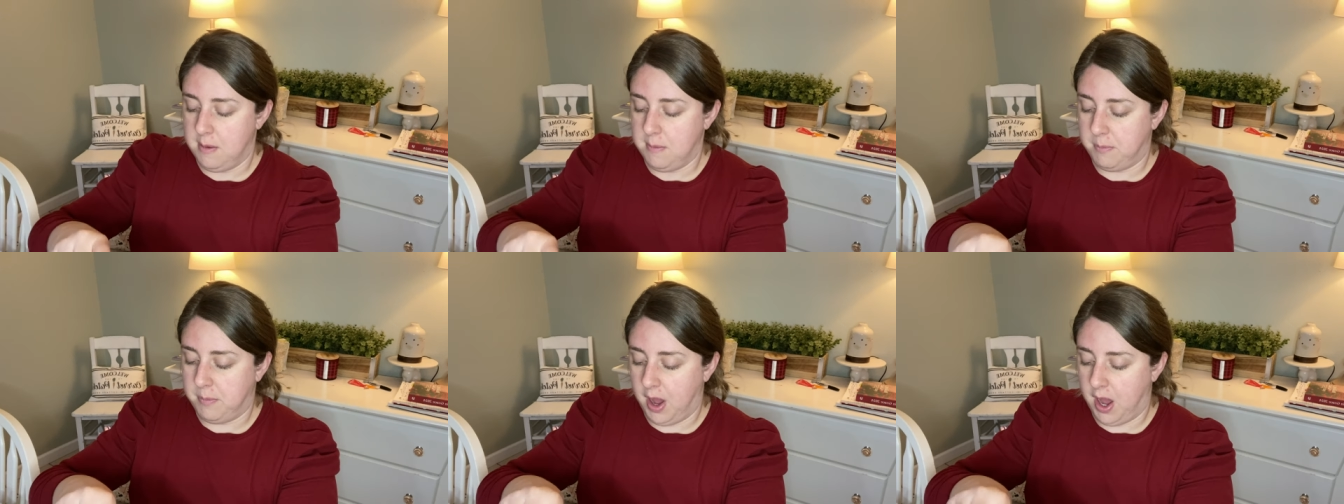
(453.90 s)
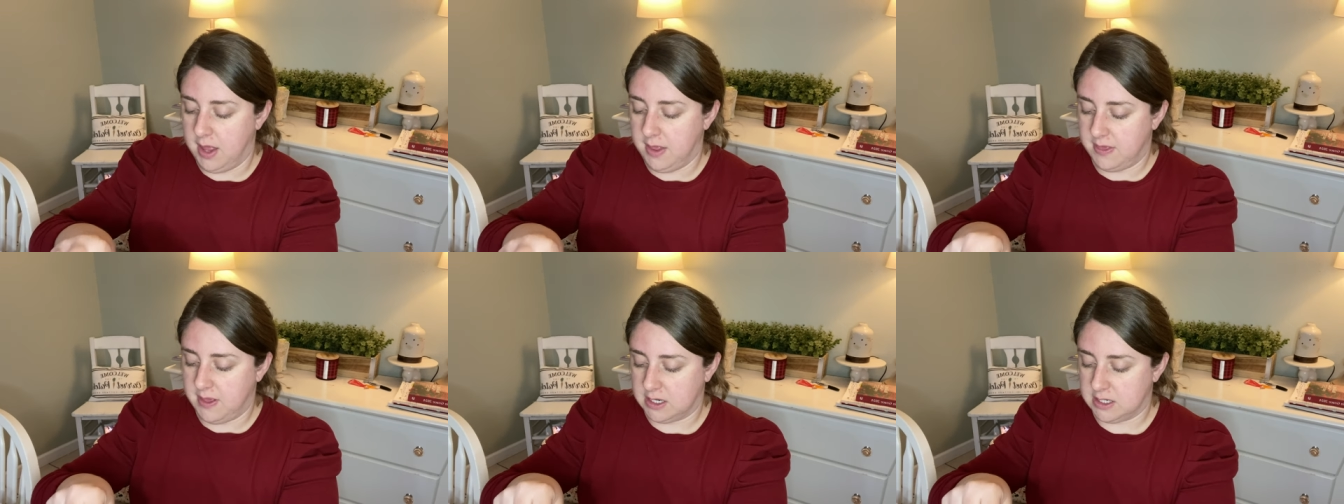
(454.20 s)

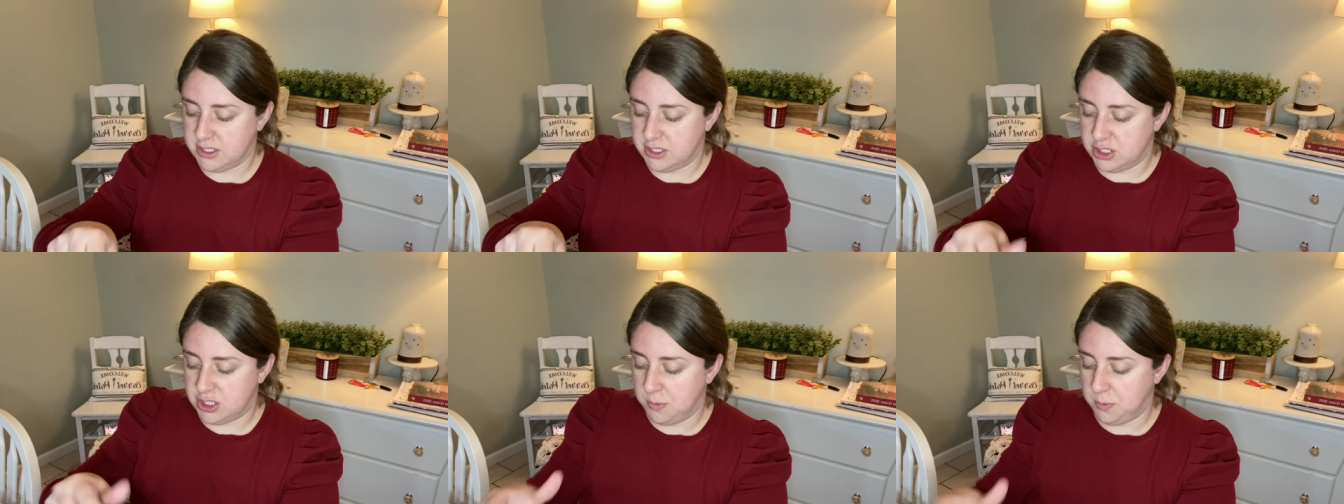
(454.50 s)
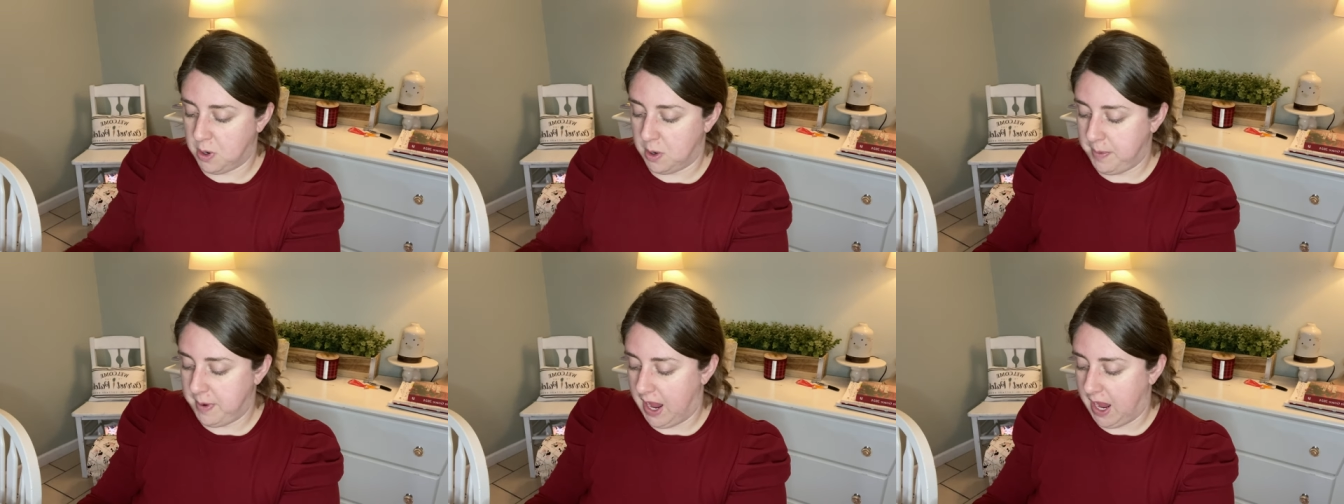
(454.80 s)
but there's two
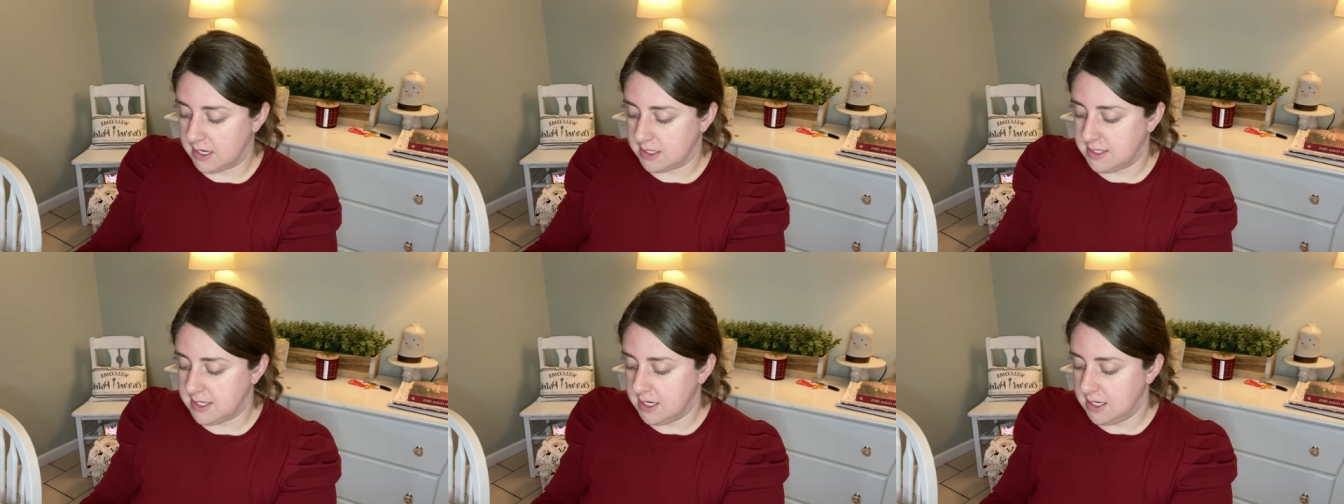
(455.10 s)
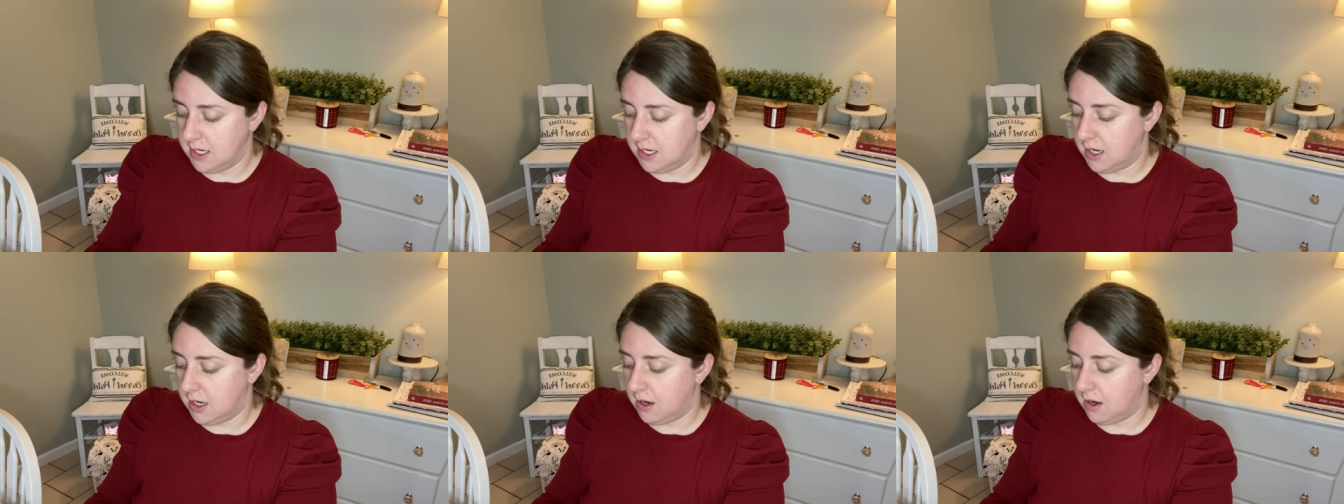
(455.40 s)
more packs in
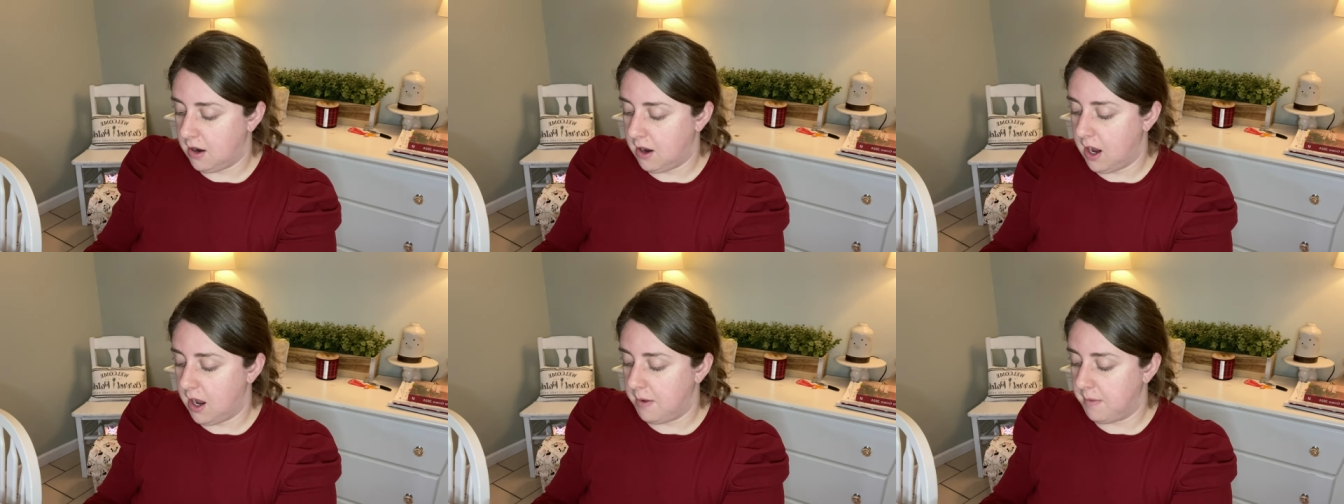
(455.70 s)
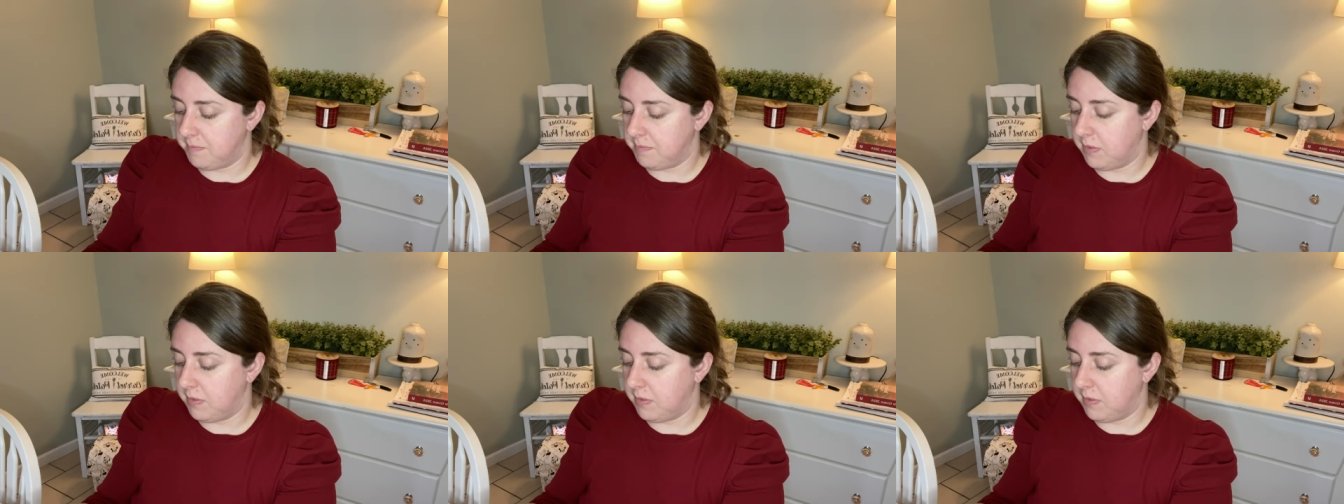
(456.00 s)
here.